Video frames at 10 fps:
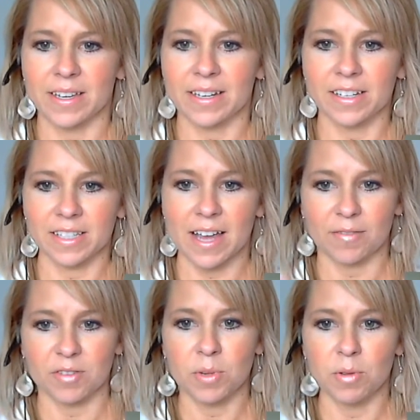it doesn't
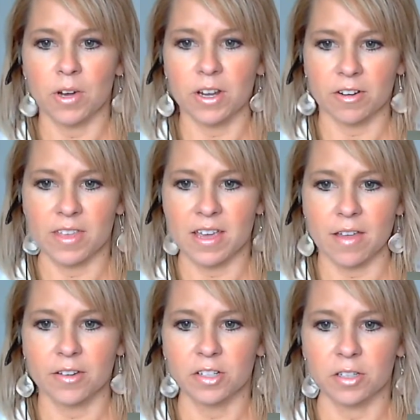have to be one or the
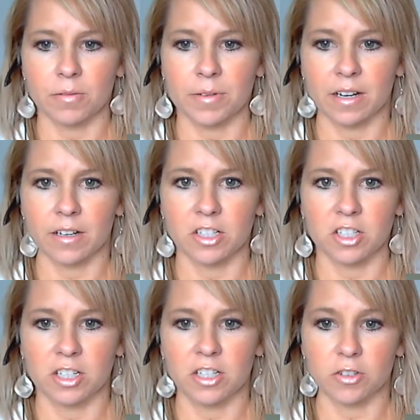other, so we
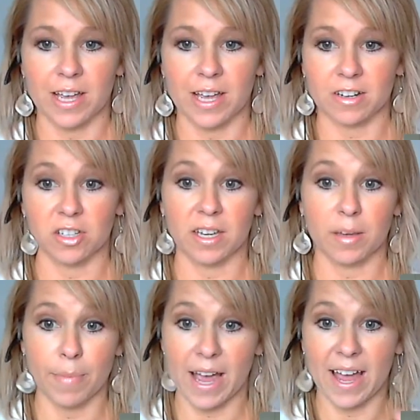encourage teachers to actually
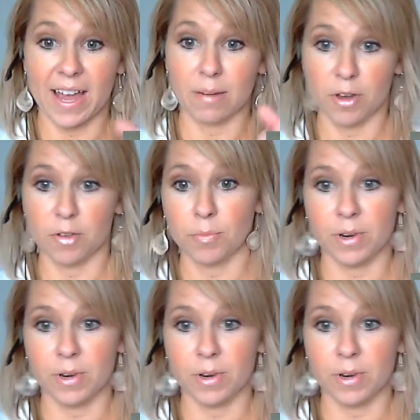combine both